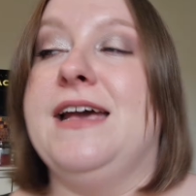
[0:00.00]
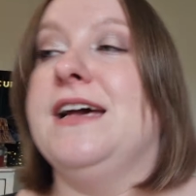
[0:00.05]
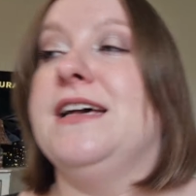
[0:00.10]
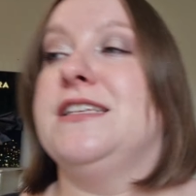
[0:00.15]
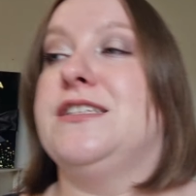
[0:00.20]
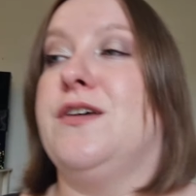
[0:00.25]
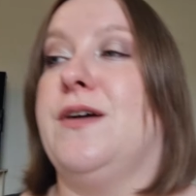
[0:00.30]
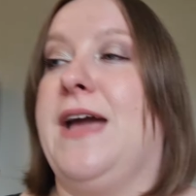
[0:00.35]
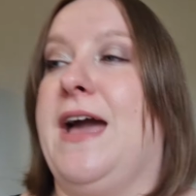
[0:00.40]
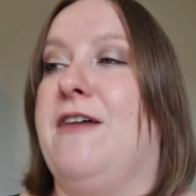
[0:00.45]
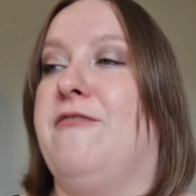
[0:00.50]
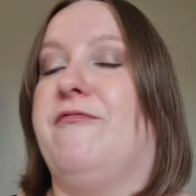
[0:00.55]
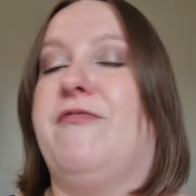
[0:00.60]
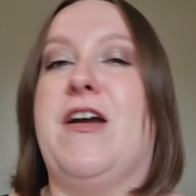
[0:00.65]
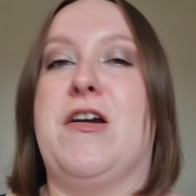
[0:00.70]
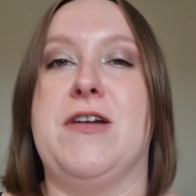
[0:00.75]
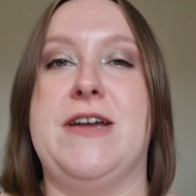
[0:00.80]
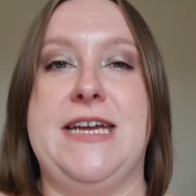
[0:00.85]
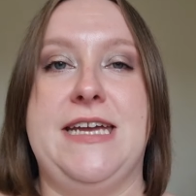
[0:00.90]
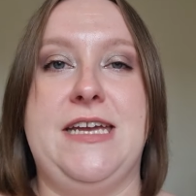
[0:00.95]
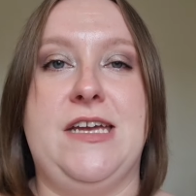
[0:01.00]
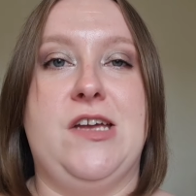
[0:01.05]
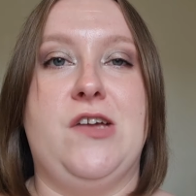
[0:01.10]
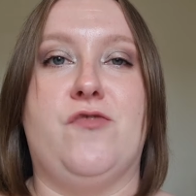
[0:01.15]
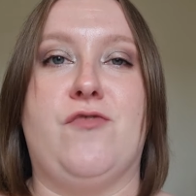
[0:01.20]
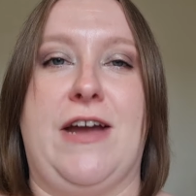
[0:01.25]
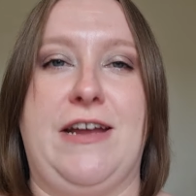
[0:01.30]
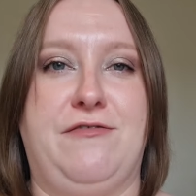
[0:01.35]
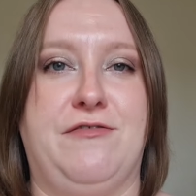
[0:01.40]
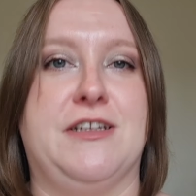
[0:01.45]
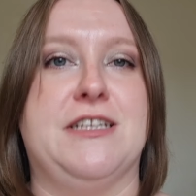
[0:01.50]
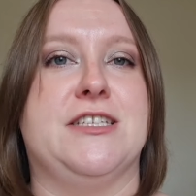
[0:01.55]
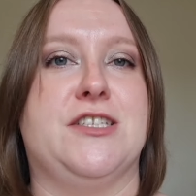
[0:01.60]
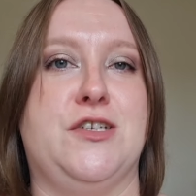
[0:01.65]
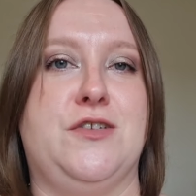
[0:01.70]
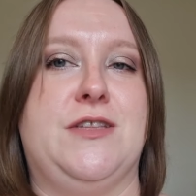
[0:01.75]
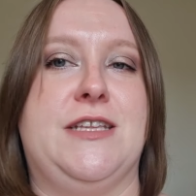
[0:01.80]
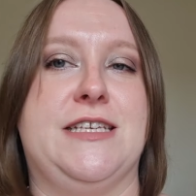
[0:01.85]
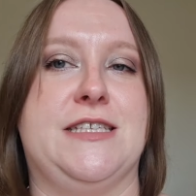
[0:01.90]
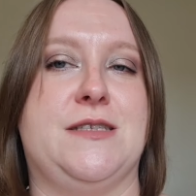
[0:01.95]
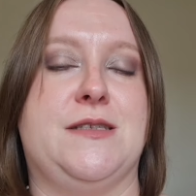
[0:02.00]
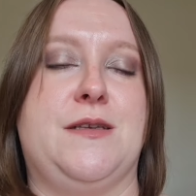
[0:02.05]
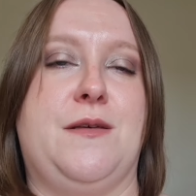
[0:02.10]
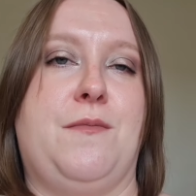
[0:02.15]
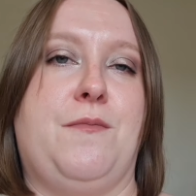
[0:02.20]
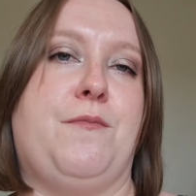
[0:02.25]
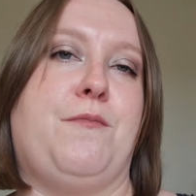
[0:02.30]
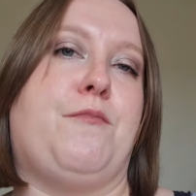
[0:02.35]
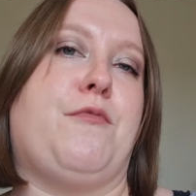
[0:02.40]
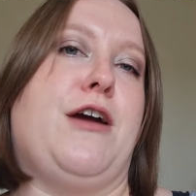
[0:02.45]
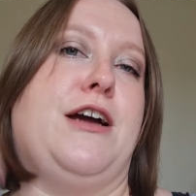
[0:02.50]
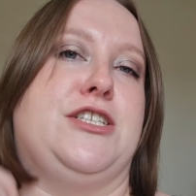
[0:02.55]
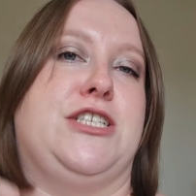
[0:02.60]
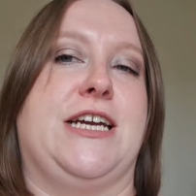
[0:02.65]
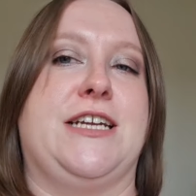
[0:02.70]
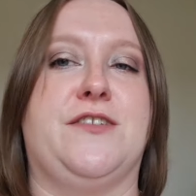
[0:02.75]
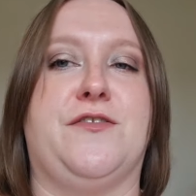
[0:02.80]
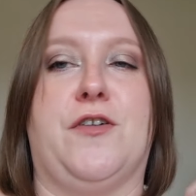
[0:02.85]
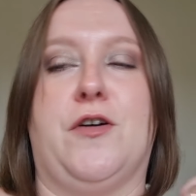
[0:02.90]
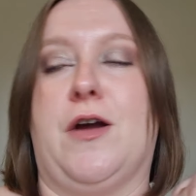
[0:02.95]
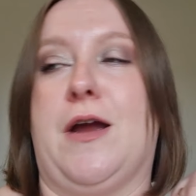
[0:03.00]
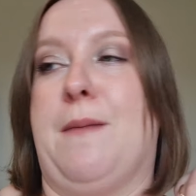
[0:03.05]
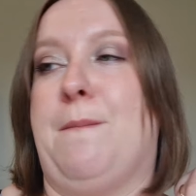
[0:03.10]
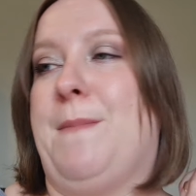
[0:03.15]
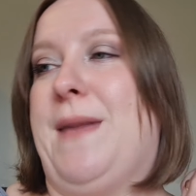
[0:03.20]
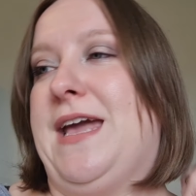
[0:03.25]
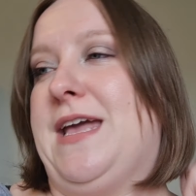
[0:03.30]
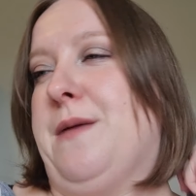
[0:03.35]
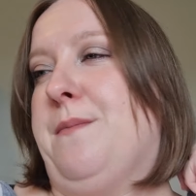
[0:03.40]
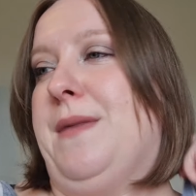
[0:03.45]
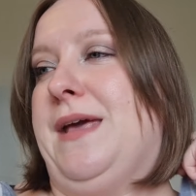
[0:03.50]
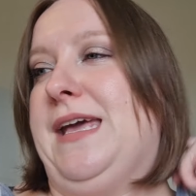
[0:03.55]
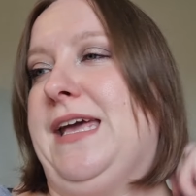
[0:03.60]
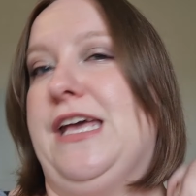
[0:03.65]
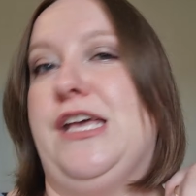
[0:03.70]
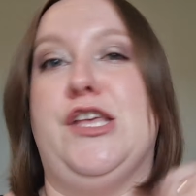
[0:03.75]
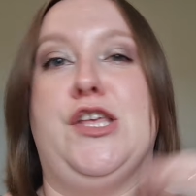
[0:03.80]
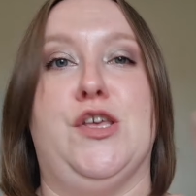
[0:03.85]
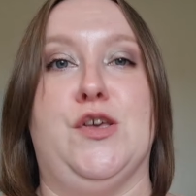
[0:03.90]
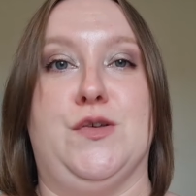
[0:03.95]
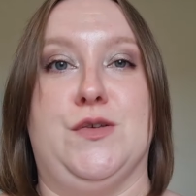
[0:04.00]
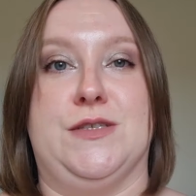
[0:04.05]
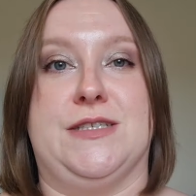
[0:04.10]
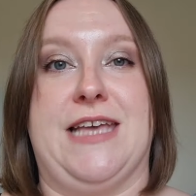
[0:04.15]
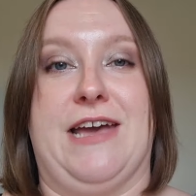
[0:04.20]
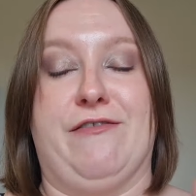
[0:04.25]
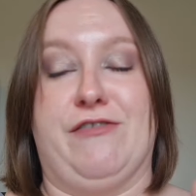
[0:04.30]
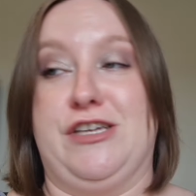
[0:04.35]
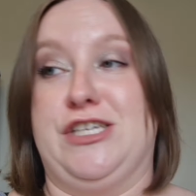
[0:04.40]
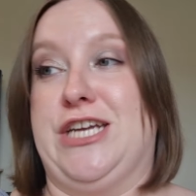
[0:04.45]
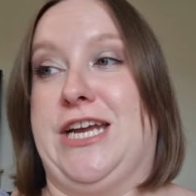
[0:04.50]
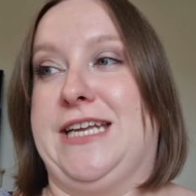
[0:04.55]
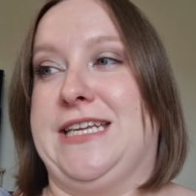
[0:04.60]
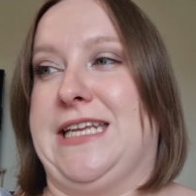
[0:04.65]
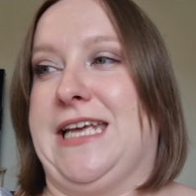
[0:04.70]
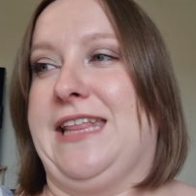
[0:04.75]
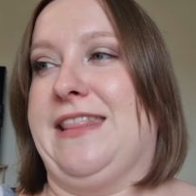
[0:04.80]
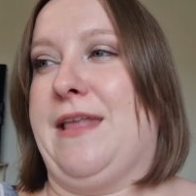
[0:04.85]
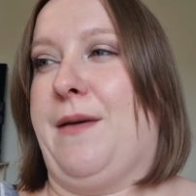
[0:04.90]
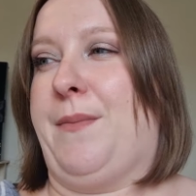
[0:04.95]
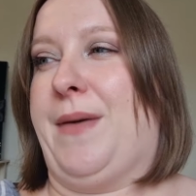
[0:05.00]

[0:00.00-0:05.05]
So yeah, very grateful to this project for making me use every shade in that